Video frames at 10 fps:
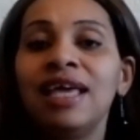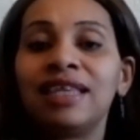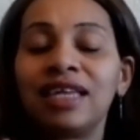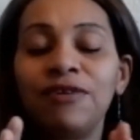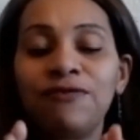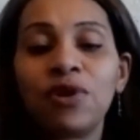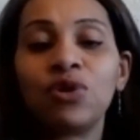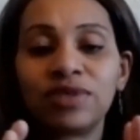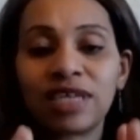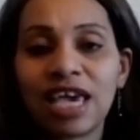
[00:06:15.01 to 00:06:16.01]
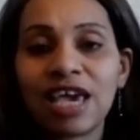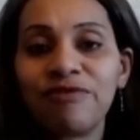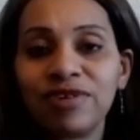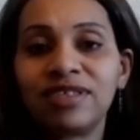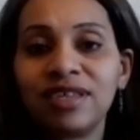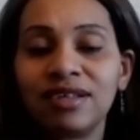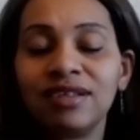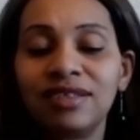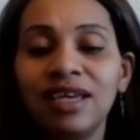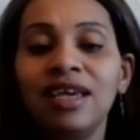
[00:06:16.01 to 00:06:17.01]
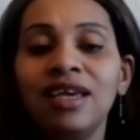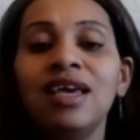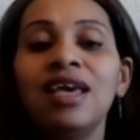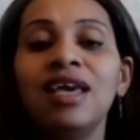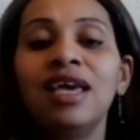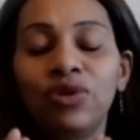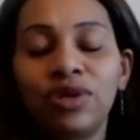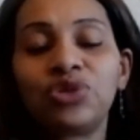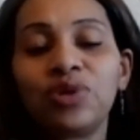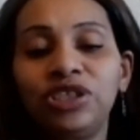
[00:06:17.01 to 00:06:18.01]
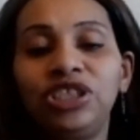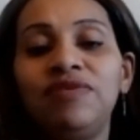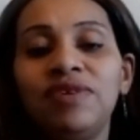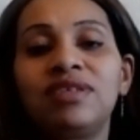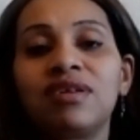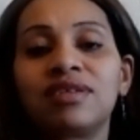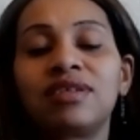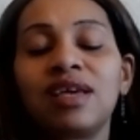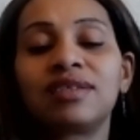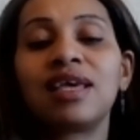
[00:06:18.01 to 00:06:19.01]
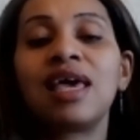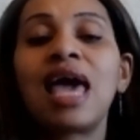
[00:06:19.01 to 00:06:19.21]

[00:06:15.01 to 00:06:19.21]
that he follows every single day in order to achieve his success.